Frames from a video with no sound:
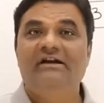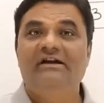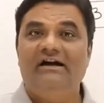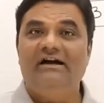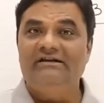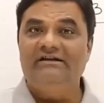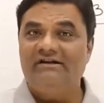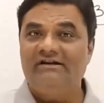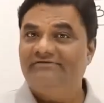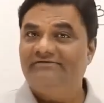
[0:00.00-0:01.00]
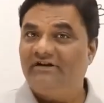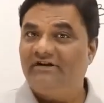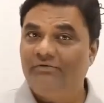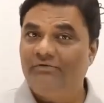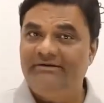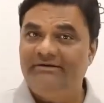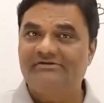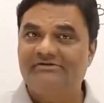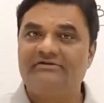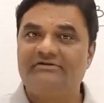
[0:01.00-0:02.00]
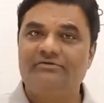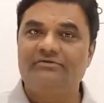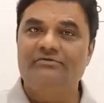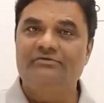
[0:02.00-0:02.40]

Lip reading: Otherwise, if there are two elements also,